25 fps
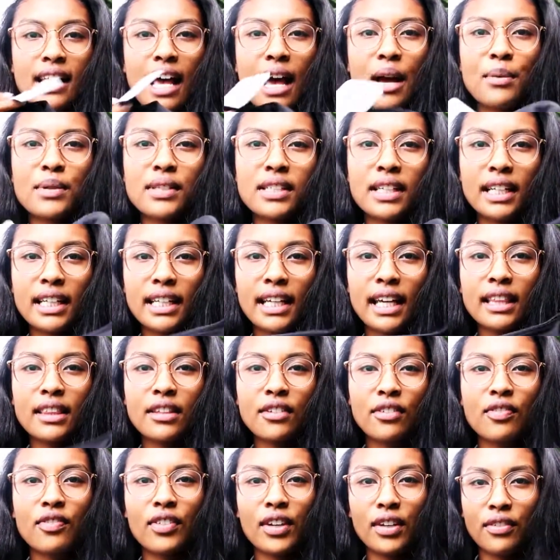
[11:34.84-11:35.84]
I was gonna get the
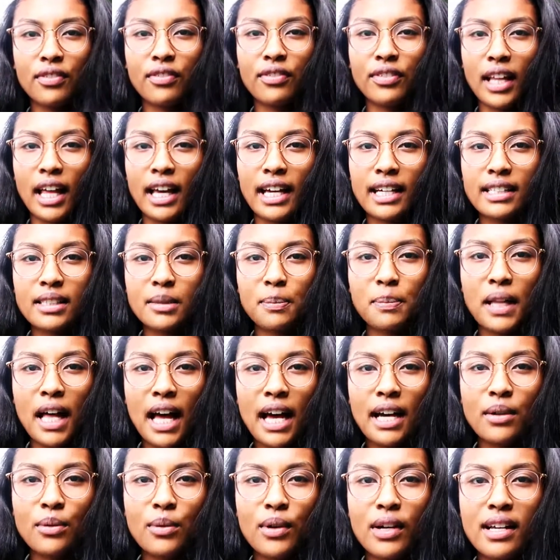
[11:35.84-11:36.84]
FitFlex
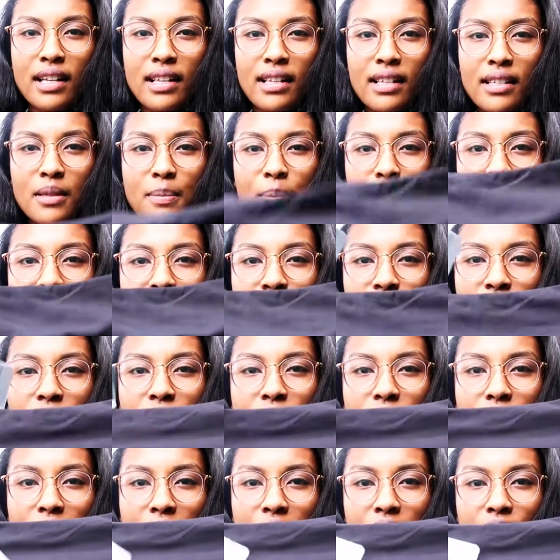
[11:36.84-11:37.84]
black ones, but I just
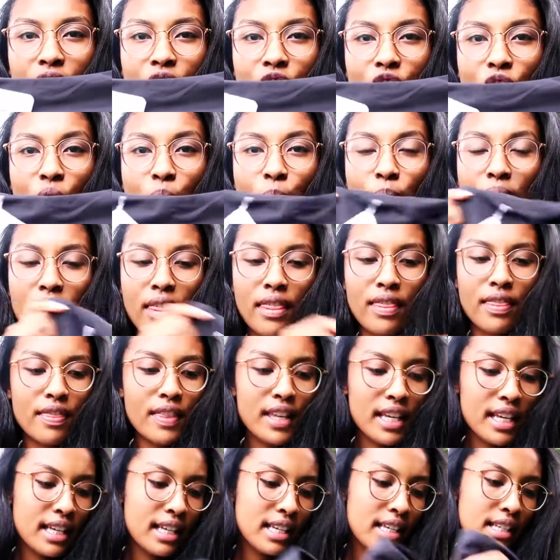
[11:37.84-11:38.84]
decided to go with
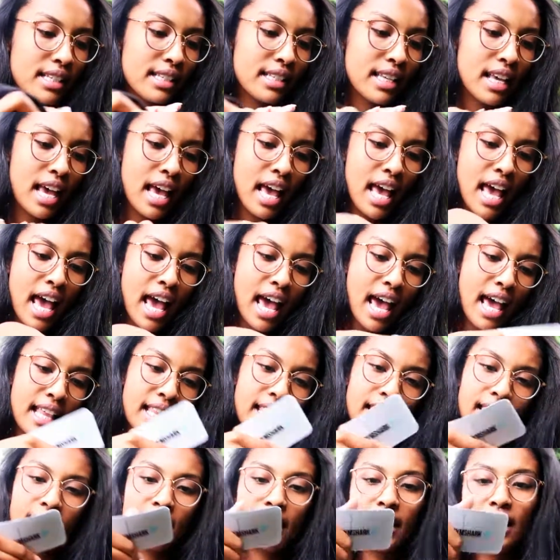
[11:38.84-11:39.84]
these,
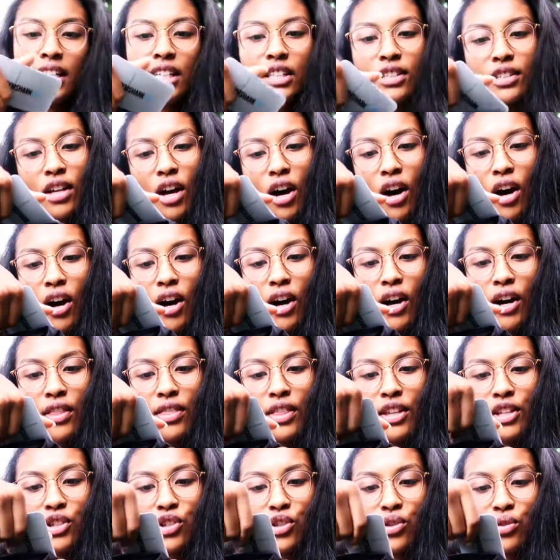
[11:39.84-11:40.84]
and these are
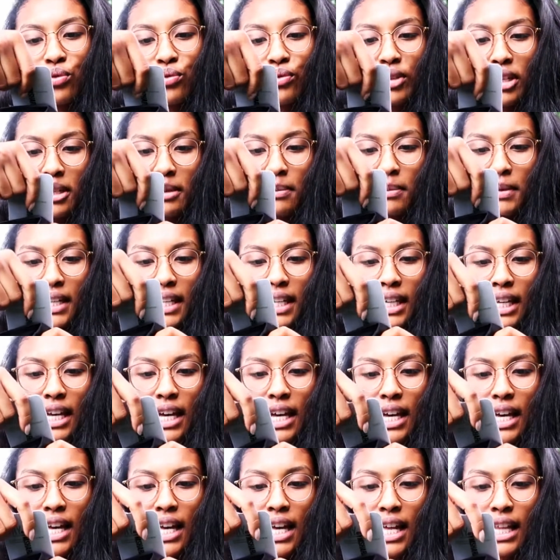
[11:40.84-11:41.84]
the Dreamy
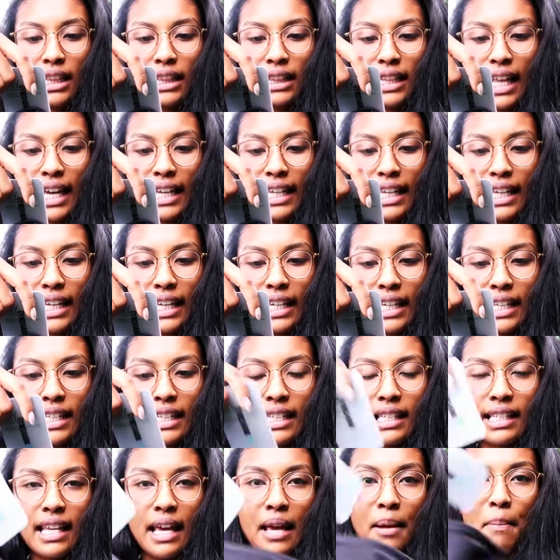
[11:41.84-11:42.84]

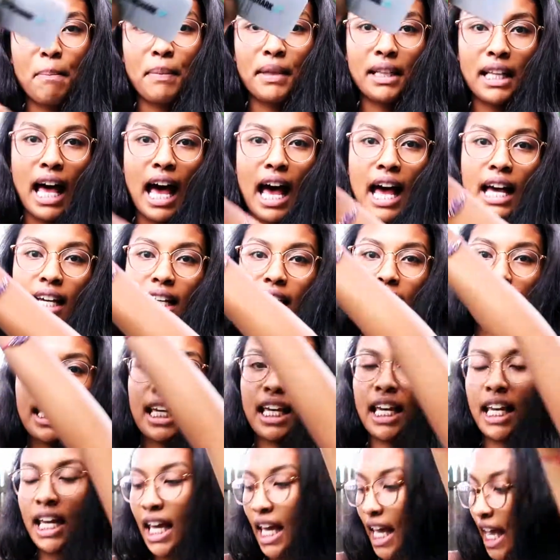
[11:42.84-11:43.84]
leggings in black
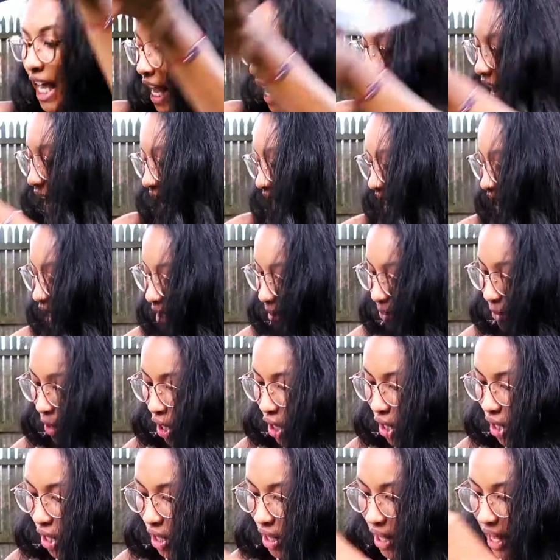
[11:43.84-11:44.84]
in a
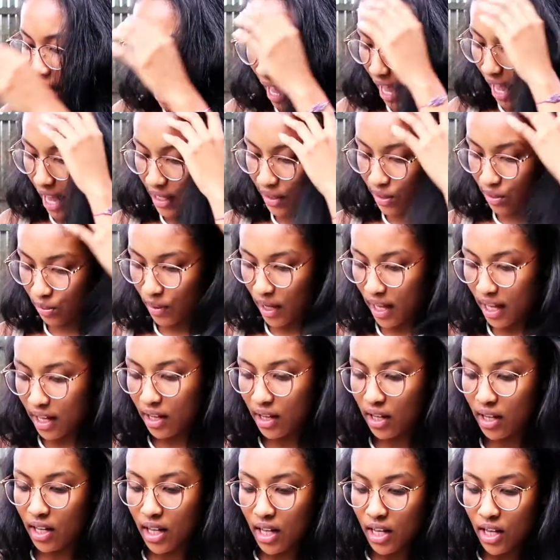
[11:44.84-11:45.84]
small as
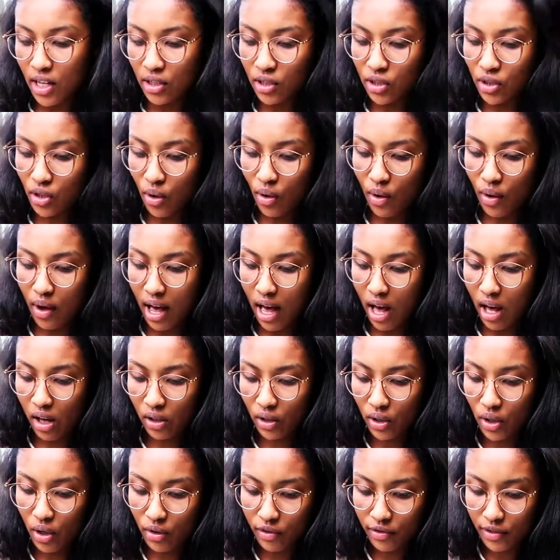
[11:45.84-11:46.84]
well. So I'll
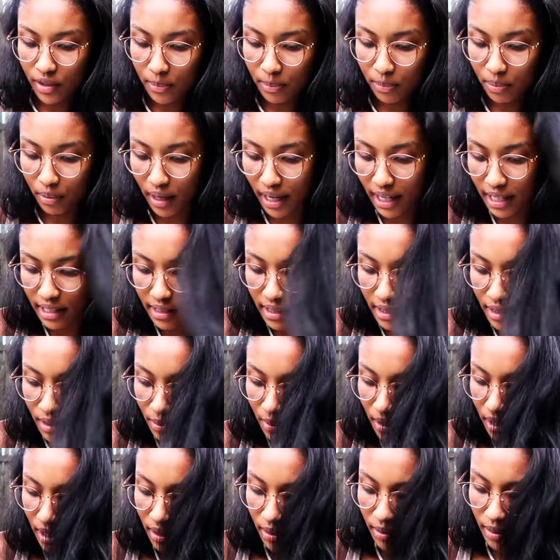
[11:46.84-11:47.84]
go over prices
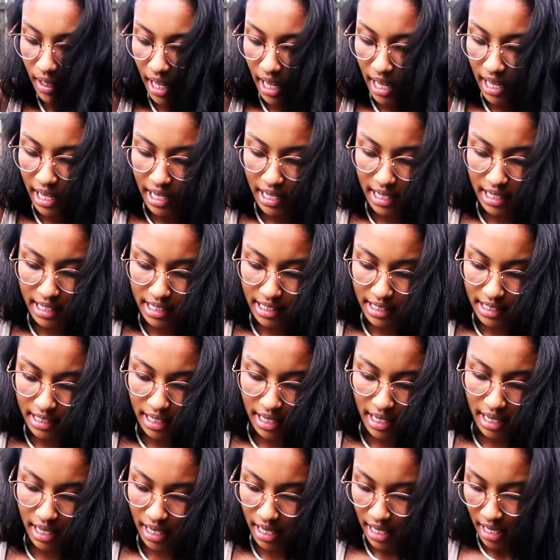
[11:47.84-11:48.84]
with you guys
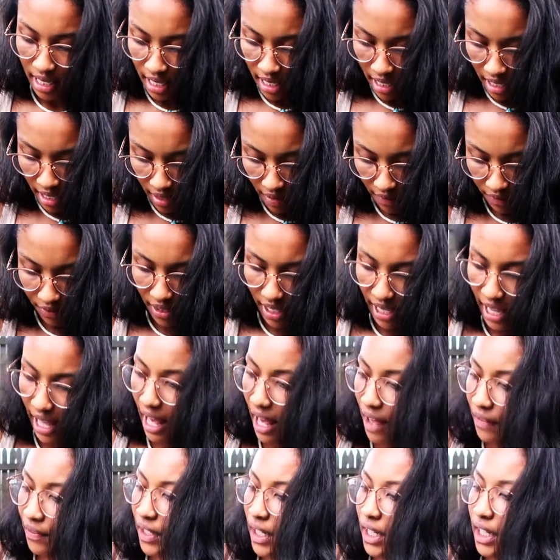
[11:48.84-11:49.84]
if they
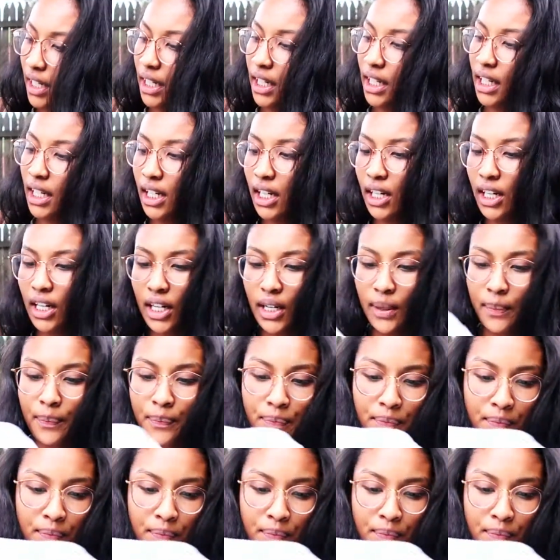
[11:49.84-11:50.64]
have it in here.